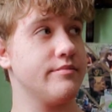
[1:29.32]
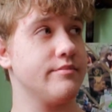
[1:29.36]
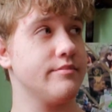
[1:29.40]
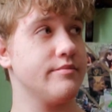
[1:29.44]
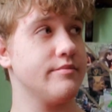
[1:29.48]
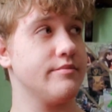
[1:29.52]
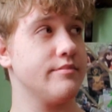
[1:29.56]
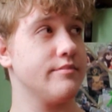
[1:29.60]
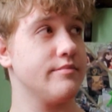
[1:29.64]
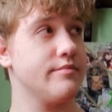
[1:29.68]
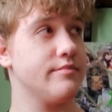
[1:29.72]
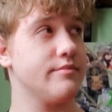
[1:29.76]

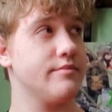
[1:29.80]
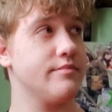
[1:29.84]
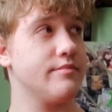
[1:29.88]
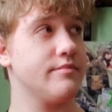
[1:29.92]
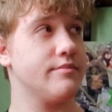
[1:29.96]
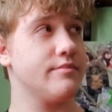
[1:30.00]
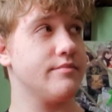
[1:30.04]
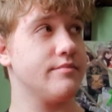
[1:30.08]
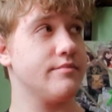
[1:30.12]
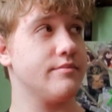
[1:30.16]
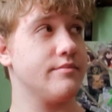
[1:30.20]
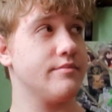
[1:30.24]

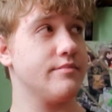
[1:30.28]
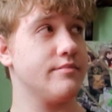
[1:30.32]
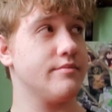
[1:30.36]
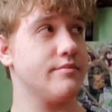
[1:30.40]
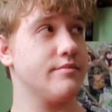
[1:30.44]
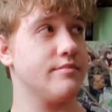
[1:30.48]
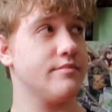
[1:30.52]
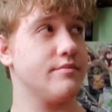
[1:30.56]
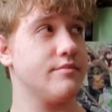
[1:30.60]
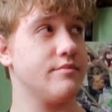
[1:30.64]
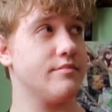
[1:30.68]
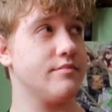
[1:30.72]

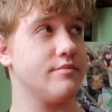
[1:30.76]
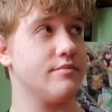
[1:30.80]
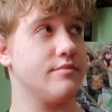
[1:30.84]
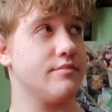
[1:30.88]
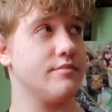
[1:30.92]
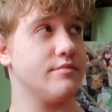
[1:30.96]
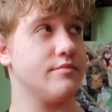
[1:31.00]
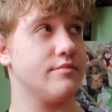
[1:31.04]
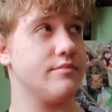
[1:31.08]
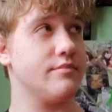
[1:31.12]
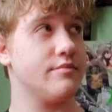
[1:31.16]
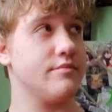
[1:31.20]

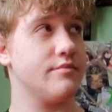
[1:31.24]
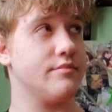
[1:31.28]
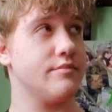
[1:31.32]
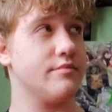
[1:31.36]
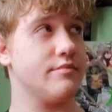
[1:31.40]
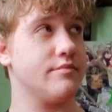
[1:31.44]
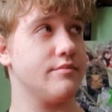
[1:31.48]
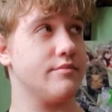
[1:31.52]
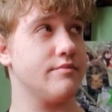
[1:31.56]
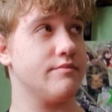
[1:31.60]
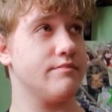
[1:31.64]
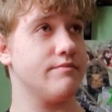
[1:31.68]

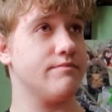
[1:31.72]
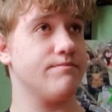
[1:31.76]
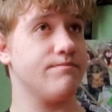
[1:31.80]
Nobody speaks.